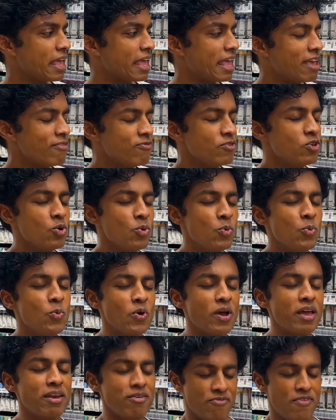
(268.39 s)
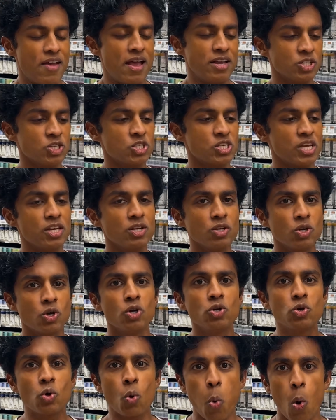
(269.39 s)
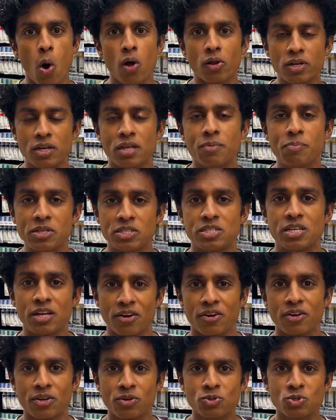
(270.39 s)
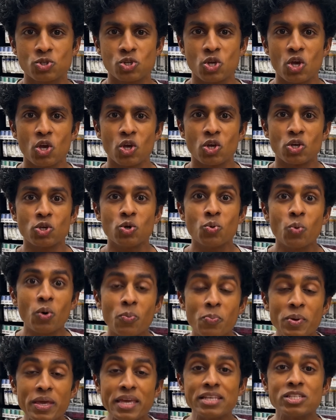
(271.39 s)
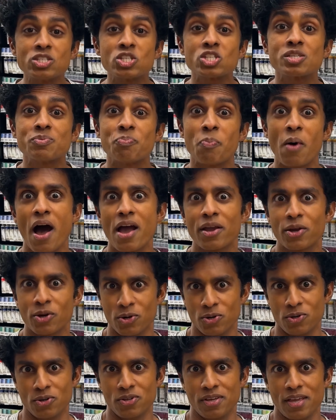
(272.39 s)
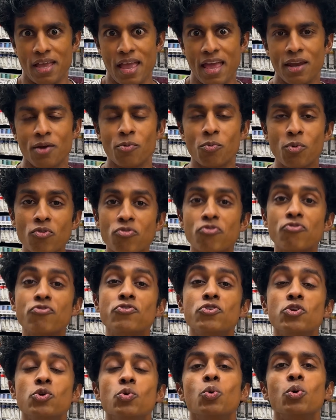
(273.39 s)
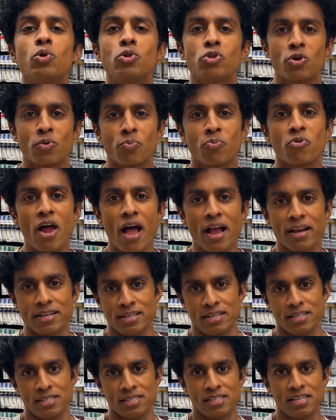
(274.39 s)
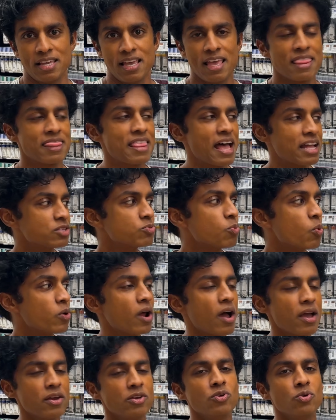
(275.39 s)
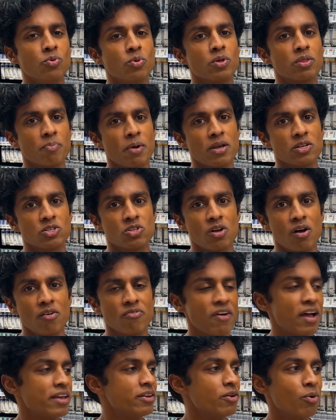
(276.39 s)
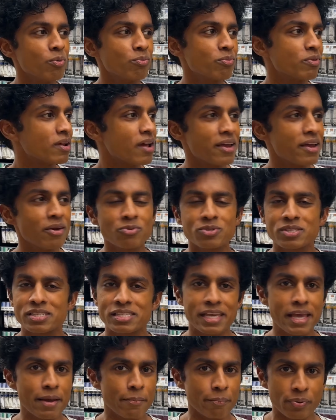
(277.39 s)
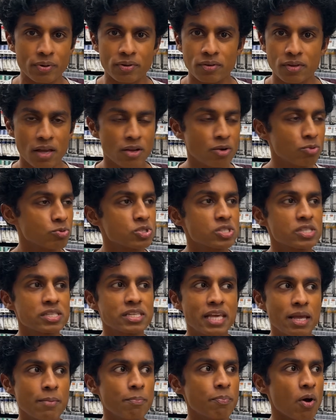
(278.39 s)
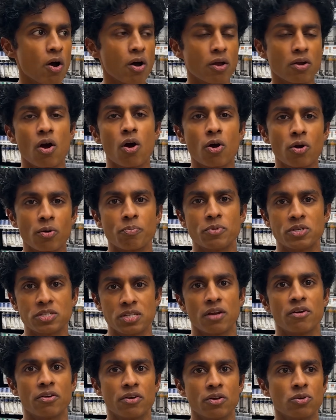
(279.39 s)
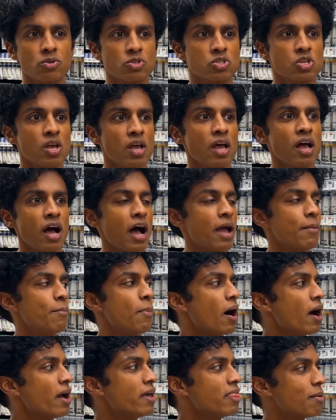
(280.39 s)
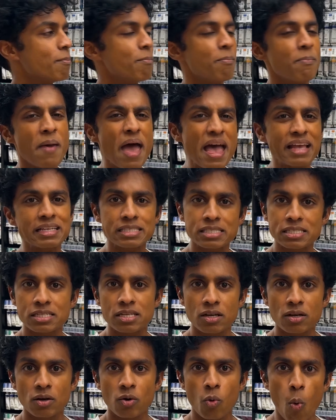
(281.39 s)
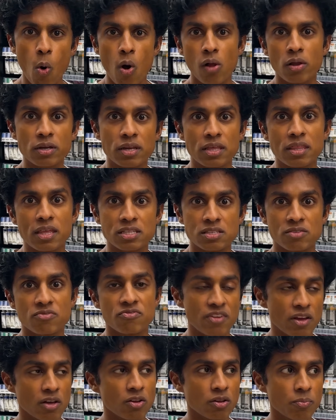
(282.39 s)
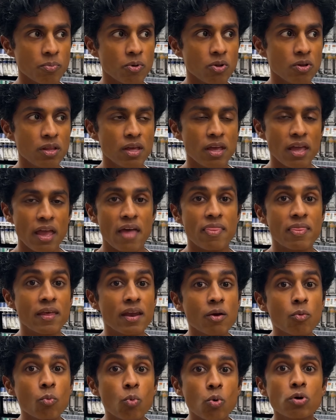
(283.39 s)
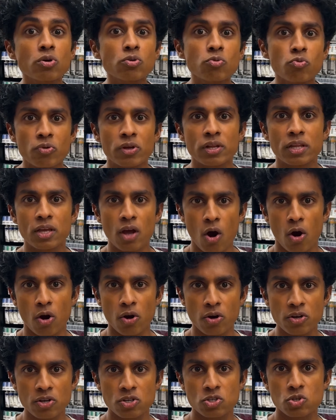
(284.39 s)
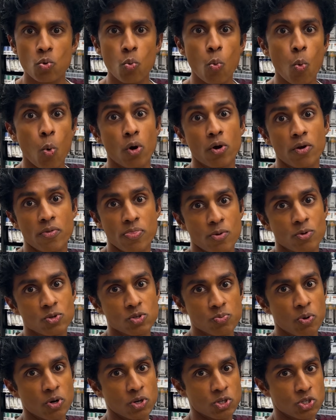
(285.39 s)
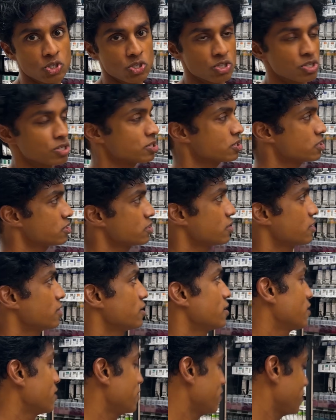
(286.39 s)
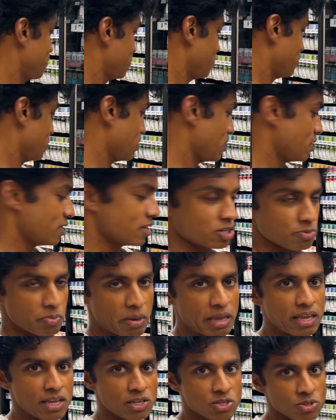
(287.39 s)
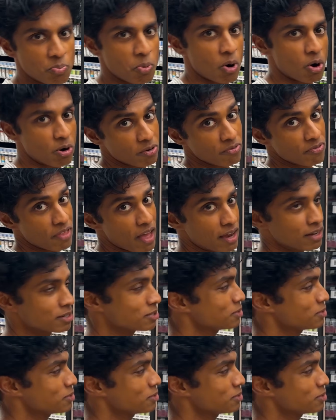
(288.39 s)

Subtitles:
If you invest in good quality materials, you will be inspired and it will fuel your practice. That's what I do with myself. I don't skimp. I don't skimp on art materials. I buy the best quality that's available, and then I work really hard to warrant those purchases. The Schminke is a part of that.